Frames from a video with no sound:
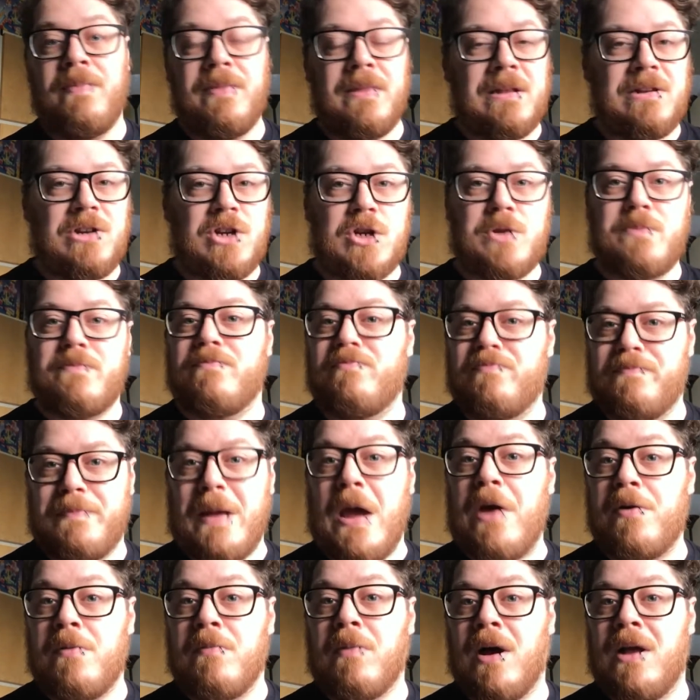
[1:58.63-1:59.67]
Just
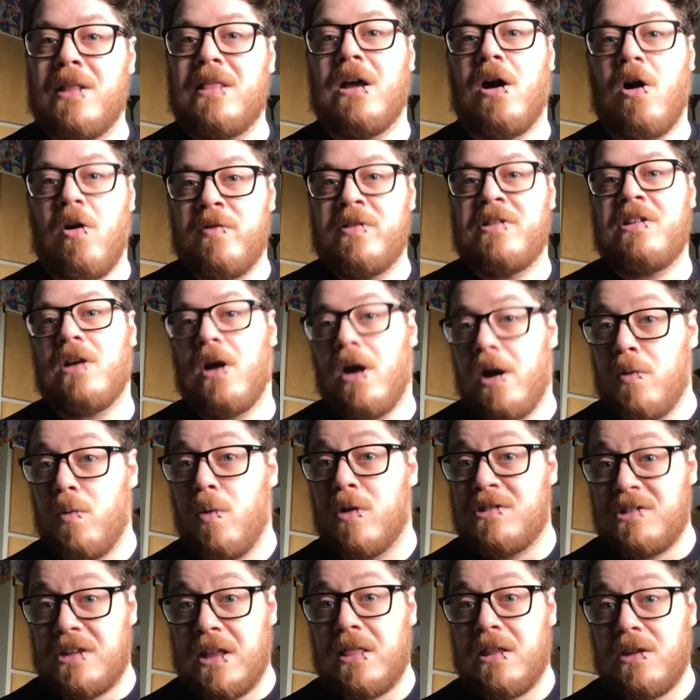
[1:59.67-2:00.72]
bear in mind that obviously I
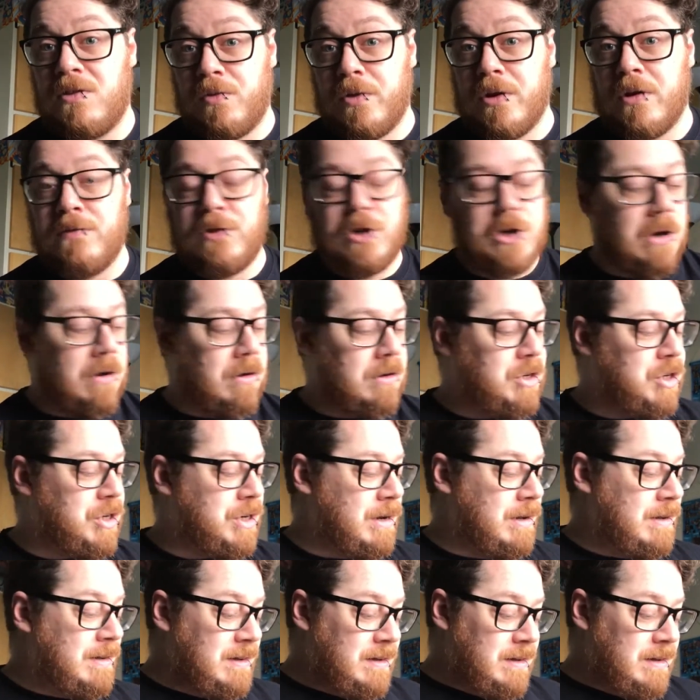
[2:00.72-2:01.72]
was sent this free of charge.